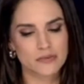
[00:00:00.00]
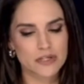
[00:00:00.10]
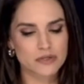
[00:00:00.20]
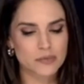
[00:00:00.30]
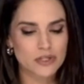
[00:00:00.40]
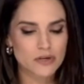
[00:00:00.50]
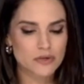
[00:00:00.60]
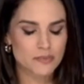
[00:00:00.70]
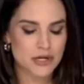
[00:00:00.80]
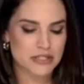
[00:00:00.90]
Rachel, we know
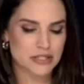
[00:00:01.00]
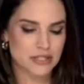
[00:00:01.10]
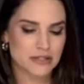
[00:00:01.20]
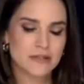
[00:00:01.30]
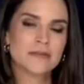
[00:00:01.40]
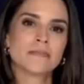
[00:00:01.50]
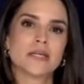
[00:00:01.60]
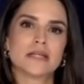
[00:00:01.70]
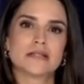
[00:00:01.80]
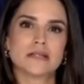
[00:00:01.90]
the president
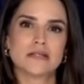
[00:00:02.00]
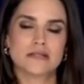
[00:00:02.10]
is in the